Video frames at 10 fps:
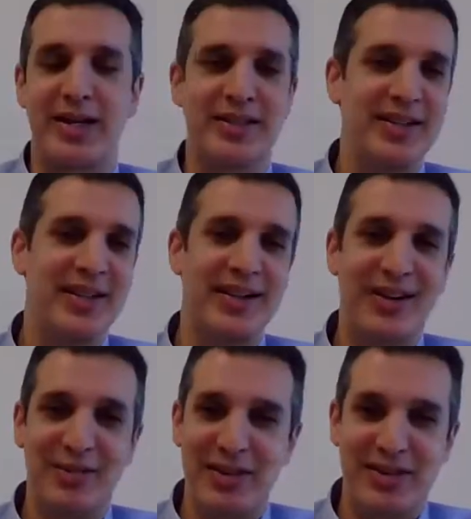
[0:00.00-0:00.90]
and they're like,
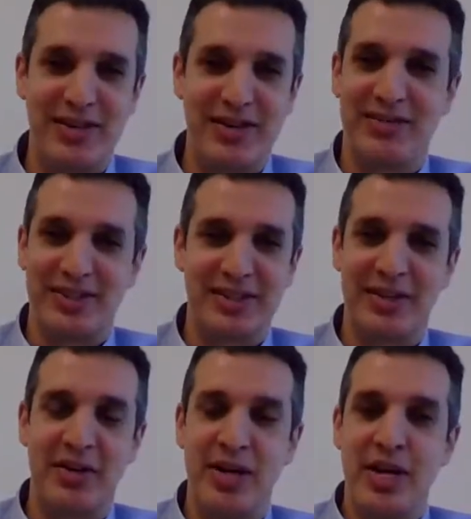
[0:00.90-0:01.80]
oh, my stuff,
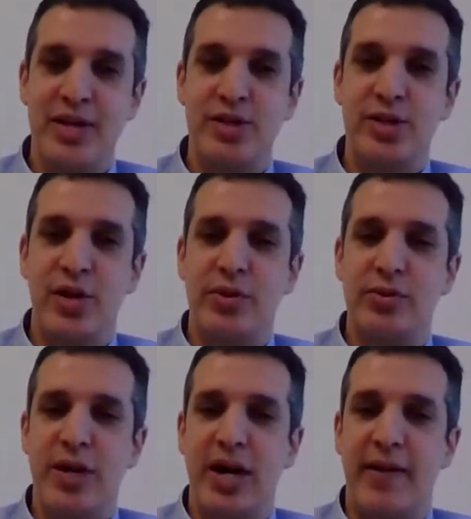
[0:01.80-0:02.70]

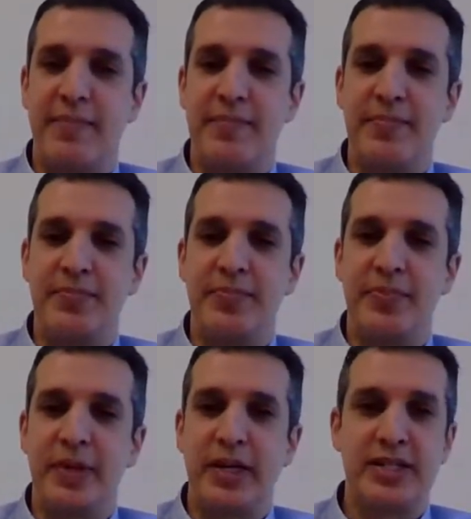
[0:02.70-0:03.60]
So,
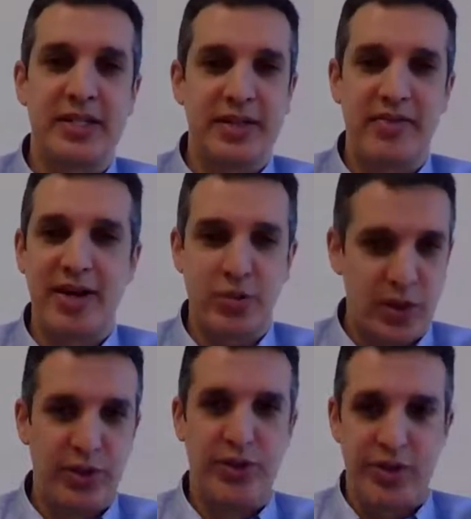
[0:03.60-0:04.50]
because the device
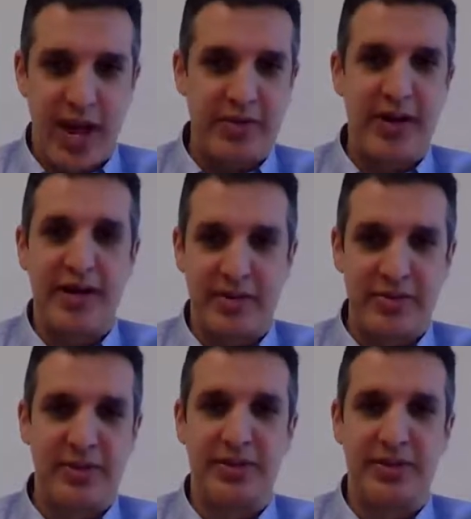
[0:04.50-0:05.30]
will do that, right? It will